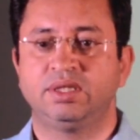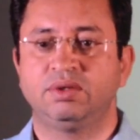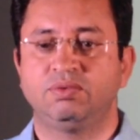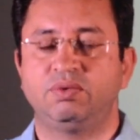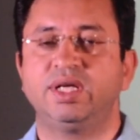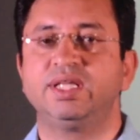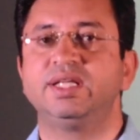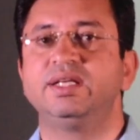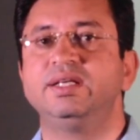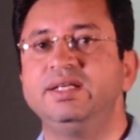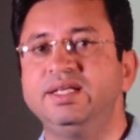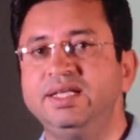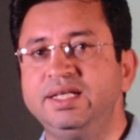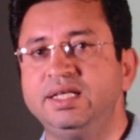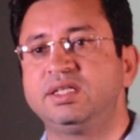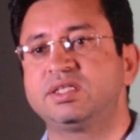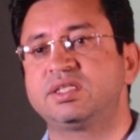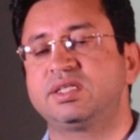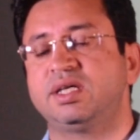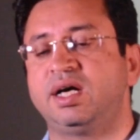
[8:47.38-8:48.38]
While the
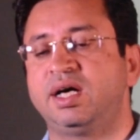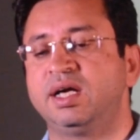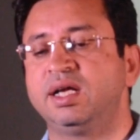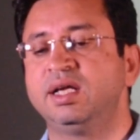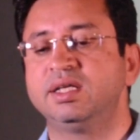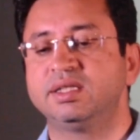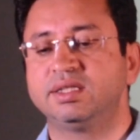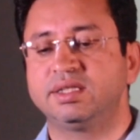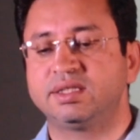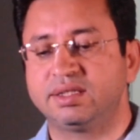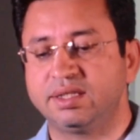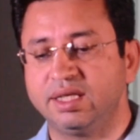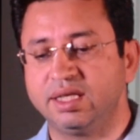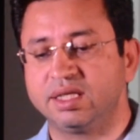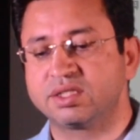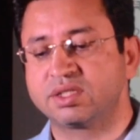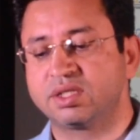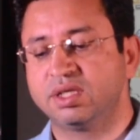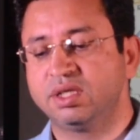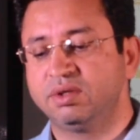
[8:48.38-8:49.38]
needs are the
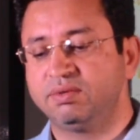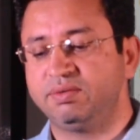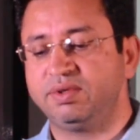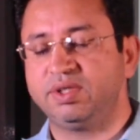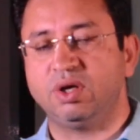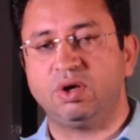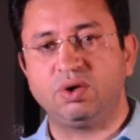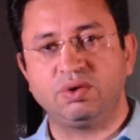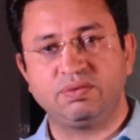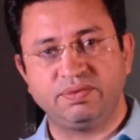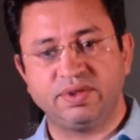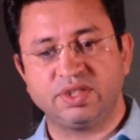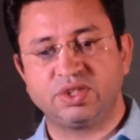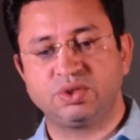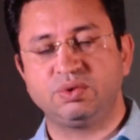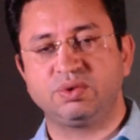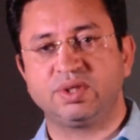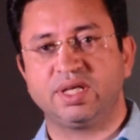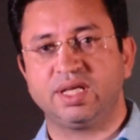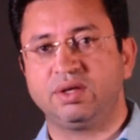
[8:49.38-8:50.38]
things without which
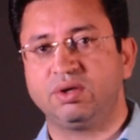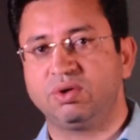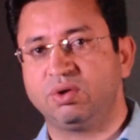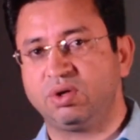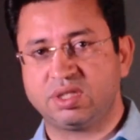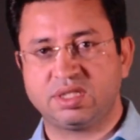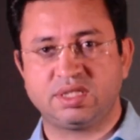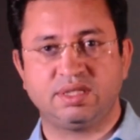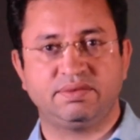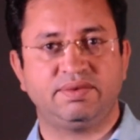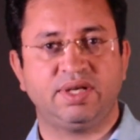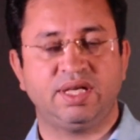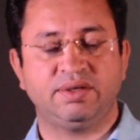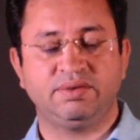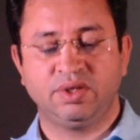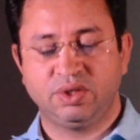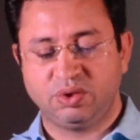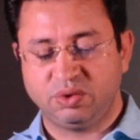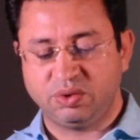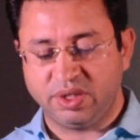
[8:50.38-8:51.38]
you cannot survive.
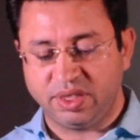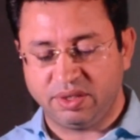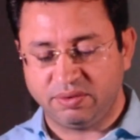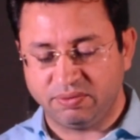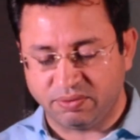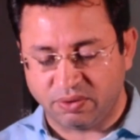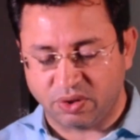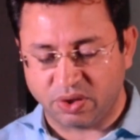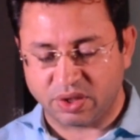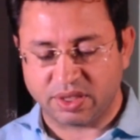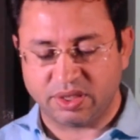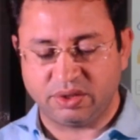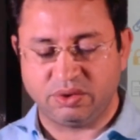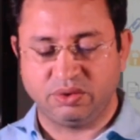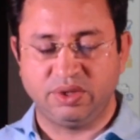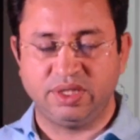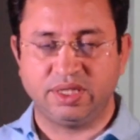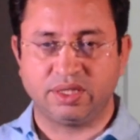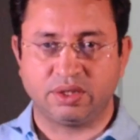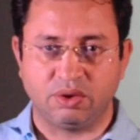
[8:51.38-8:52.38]
You need water,
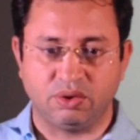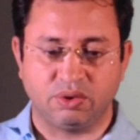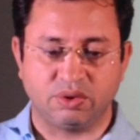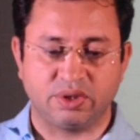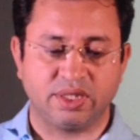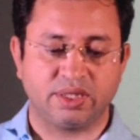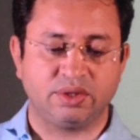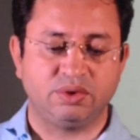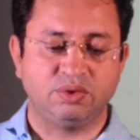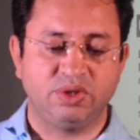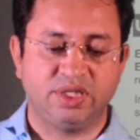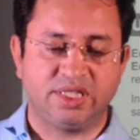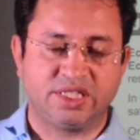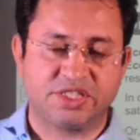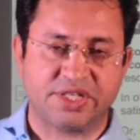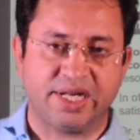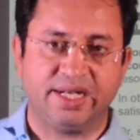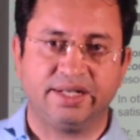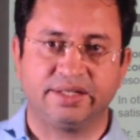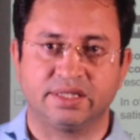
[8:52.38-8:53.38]
you need clothing, you
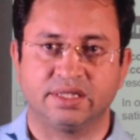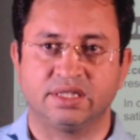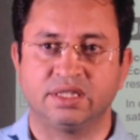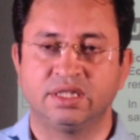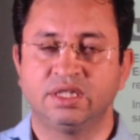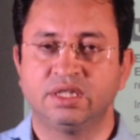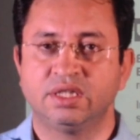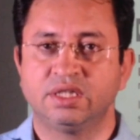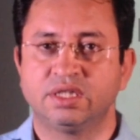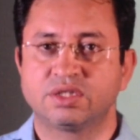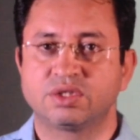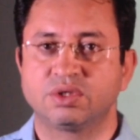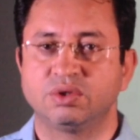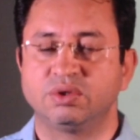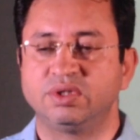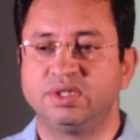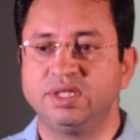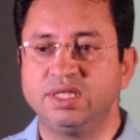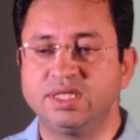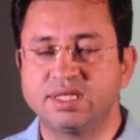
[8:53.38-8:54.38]
need shelter. So
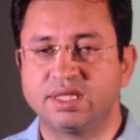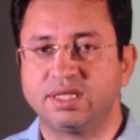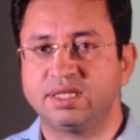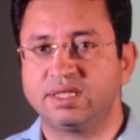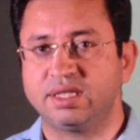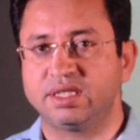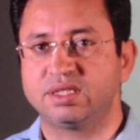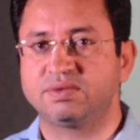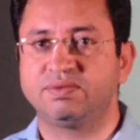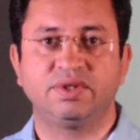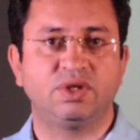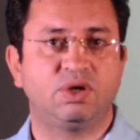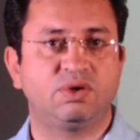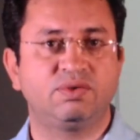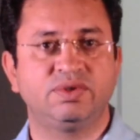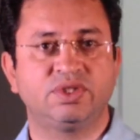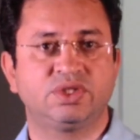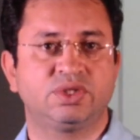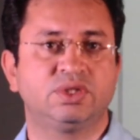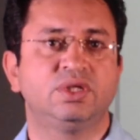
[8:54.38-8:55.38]
these are the things without
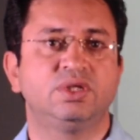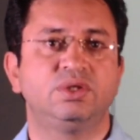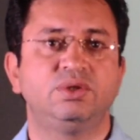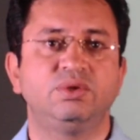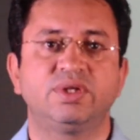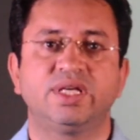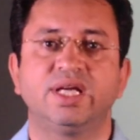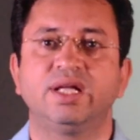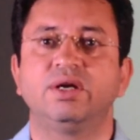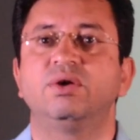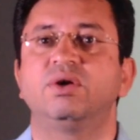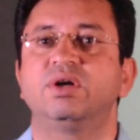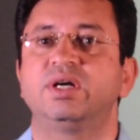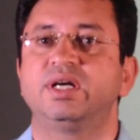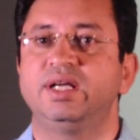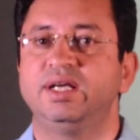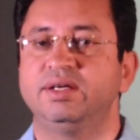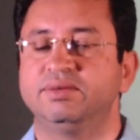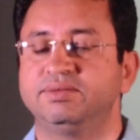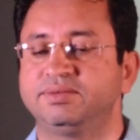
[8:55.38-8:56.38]
which you
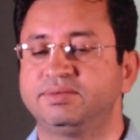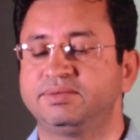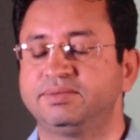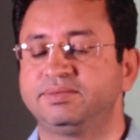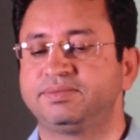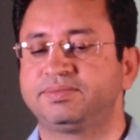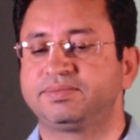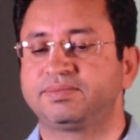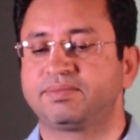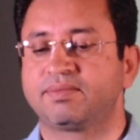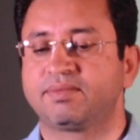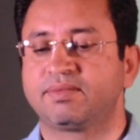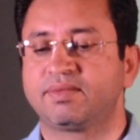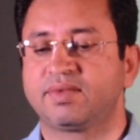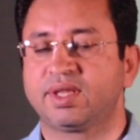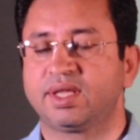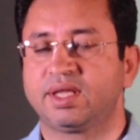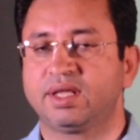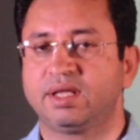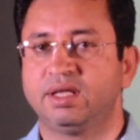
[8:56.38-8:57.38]
cannot live.
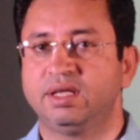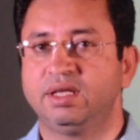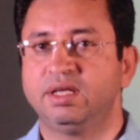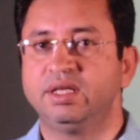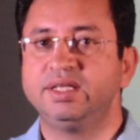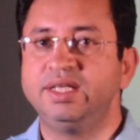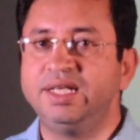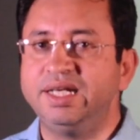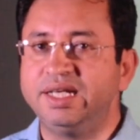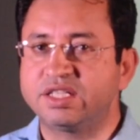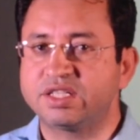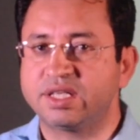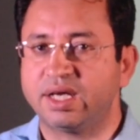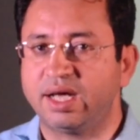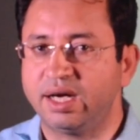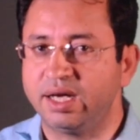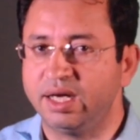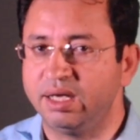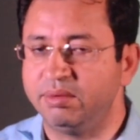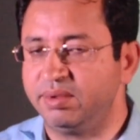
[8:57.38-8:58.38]
Needs
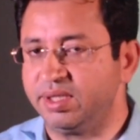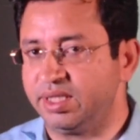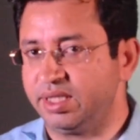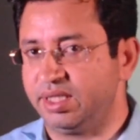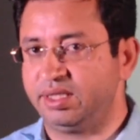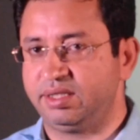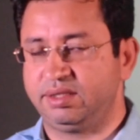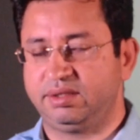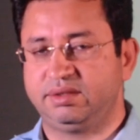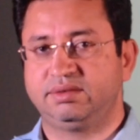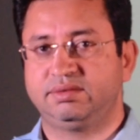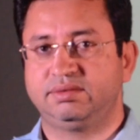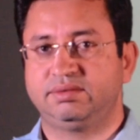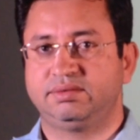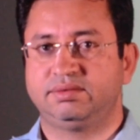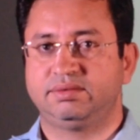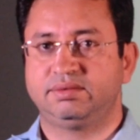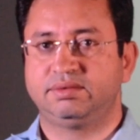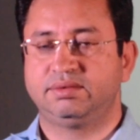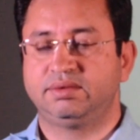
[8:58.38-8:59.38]
are limited,
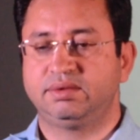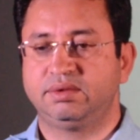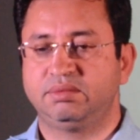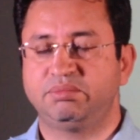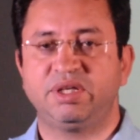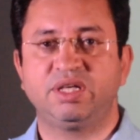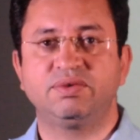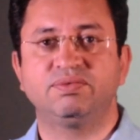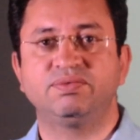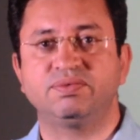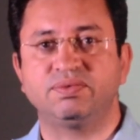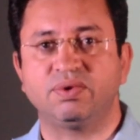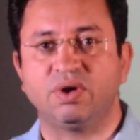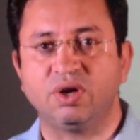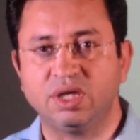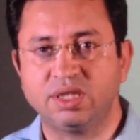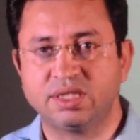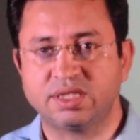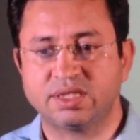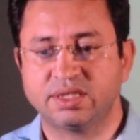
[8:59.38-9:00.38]
but
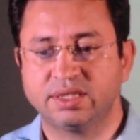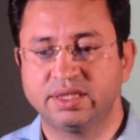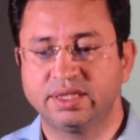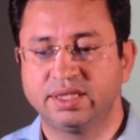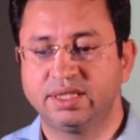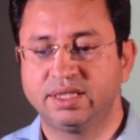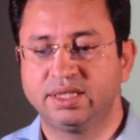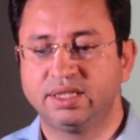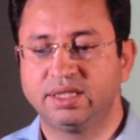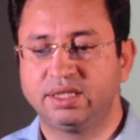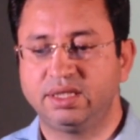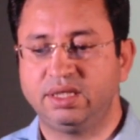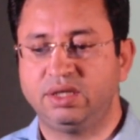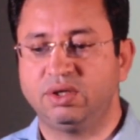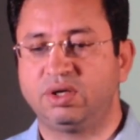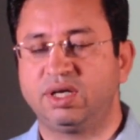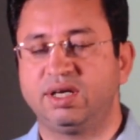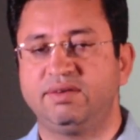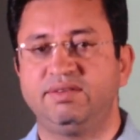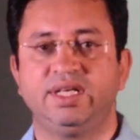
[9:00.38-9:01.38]
wants, they
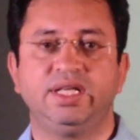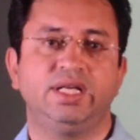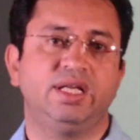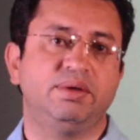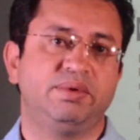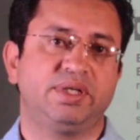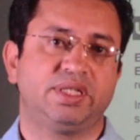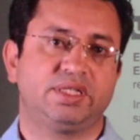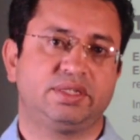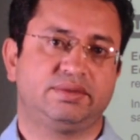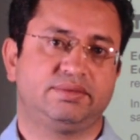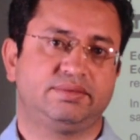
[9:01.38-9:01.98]
don't have any limit.